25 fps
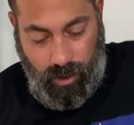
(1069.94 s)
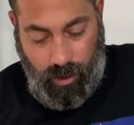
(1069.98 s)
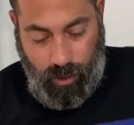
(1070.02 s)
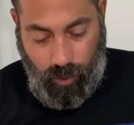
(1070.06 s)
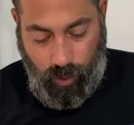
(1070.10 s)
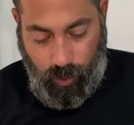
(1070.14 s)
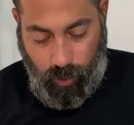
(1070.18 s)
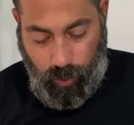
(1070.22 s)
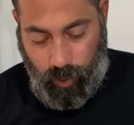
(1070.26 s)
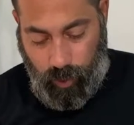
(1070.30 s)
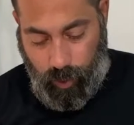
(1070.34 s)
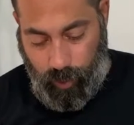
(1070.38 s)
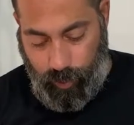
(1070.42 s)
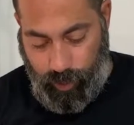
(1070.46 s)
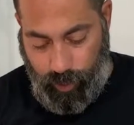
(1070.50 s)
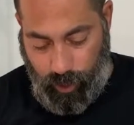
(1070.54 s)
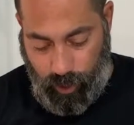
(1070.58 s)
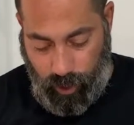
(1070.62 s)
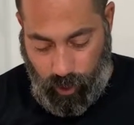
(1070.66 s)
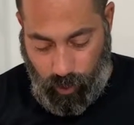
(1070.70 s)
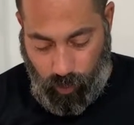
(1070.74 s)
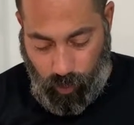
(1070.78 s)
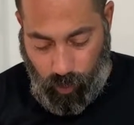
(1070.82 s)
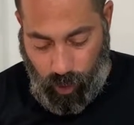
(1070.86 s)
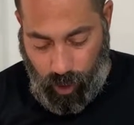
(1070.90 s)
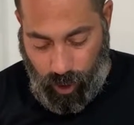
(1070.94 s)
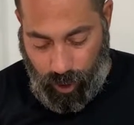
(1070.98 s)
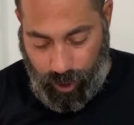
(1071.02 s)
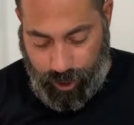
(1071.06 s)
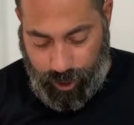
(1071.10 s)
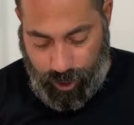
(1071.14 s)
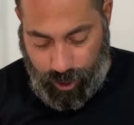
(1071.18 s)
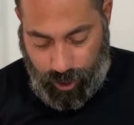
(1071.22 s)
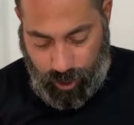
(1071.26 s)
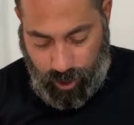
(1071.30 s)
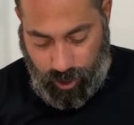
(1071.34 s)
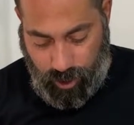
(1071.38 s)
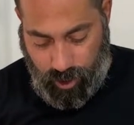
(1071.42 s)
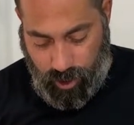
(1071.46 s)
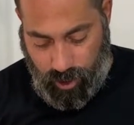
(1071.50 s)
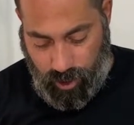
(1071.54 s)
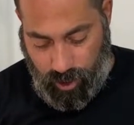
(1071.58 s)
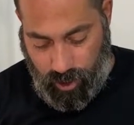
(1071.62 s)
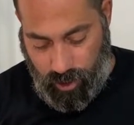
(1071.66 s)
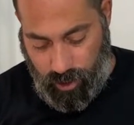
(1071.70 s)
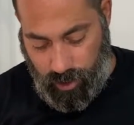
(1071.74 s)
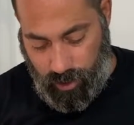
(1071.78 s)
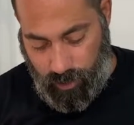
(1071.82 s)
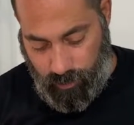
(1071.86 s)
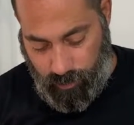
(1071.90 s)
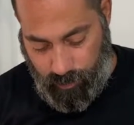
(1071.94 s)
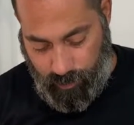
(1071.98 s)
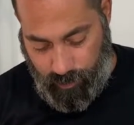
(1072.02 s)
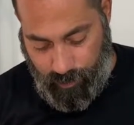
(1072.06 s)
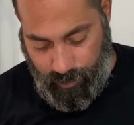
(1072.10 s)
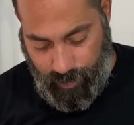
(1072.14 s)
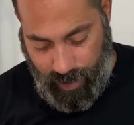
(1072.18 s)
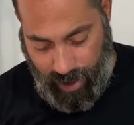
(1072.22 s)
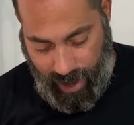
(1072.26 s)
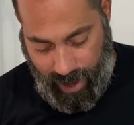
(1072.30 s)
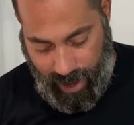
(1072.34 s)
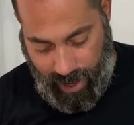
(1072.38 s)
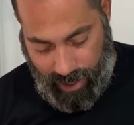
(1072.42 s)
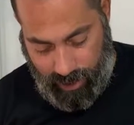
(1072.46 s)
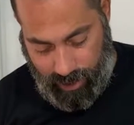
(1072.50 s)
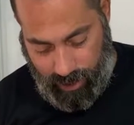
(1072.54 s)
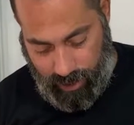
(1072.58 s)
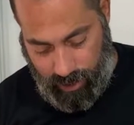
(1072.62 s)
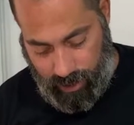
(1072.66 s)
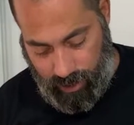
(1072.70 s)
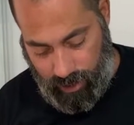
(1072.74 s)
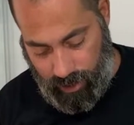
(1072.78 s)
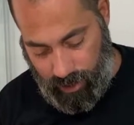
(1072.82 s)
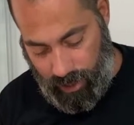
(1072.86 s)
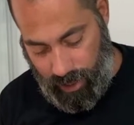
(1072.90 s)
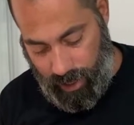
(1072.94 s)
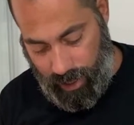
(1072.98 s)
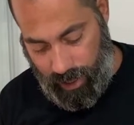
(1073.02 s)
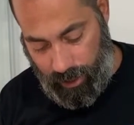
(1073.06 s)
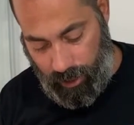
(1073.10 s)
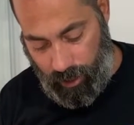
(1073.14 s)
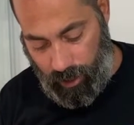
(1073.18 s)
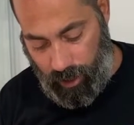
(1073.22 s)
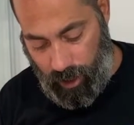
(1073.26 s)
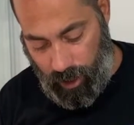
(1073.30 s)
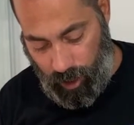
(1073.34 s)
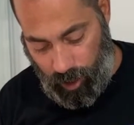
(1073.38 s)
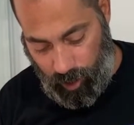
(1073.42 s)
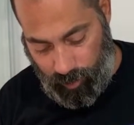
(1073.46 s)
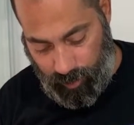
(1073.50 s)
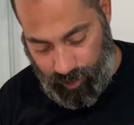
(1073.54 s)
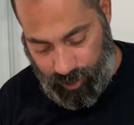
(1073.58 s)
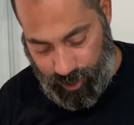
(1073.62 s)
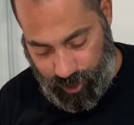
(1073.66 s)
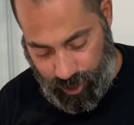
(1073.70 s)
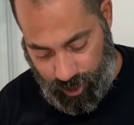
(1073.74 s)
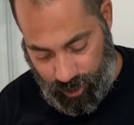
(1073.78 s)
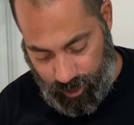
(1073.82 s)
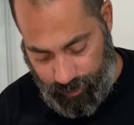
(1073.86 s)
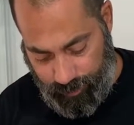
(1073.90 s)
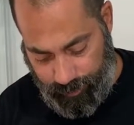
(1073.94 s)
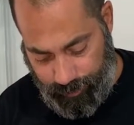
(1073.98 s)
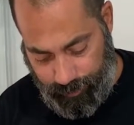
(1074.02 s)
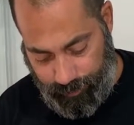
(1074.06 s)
washer back on our armature.